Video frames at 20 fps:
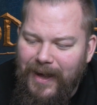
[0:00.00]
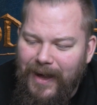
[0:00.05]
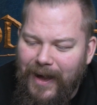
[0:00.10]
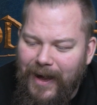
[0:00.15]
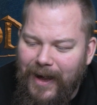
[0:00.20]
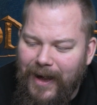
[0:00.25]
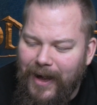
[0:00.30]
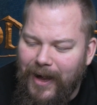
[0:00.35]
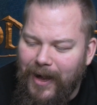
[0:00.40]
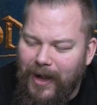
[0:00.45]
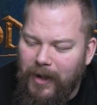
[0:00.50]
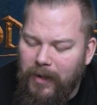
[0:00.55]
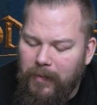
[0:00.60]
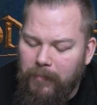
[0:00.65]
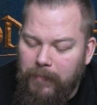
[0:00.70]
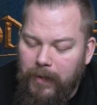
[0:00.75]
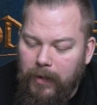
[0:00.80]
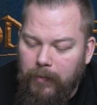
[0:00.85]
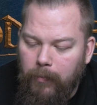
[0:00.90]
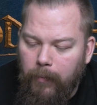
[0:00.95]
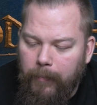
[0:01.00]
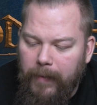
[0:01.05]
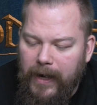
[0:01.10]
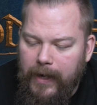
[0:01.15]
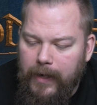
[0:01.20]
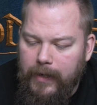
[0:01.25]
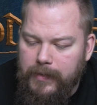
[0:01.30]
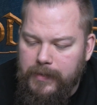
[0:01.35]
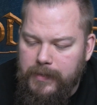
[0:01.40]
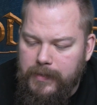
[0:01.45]
Bilbo
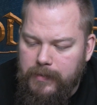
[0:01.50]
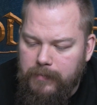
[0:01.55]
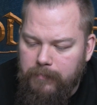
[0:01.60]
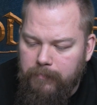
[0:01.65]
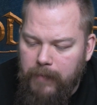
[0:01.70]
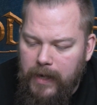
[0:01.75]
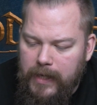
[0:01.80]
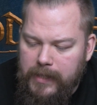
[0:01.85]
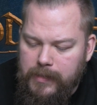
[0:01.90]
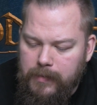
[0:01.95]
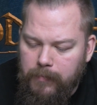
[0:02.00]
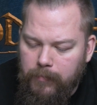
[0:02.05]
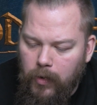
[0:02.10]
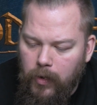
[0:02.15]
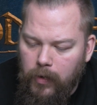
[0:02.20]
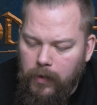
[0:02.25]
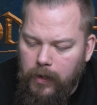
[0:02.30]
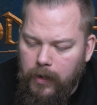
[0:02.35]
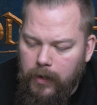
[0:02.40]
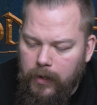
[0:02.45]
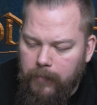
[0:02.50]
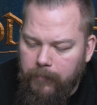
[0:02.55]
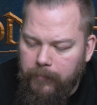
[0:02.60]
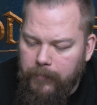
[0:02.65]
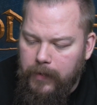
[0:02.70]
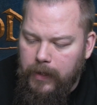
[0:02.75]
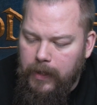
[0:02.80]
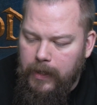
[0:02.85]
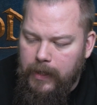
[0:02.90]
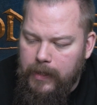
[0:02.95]
Baggins, Master Burglar,
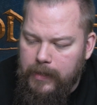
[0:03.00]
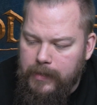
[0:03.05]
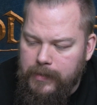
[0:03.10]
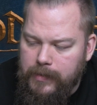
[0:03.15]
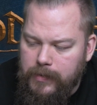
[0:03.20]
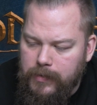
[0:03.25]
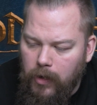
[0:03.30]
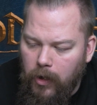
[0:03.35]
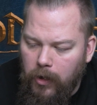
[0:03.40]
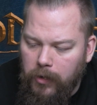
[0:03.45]
is